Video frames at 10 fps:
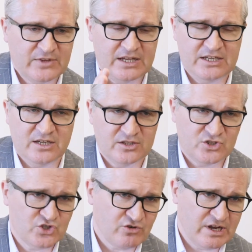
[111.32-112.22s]
And in a
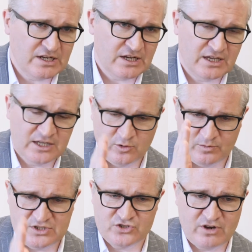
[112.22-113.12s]
straight leg, it'll
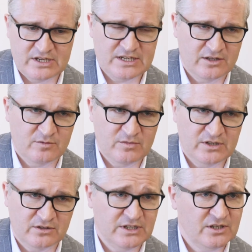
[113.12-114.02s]
be straight down the middle.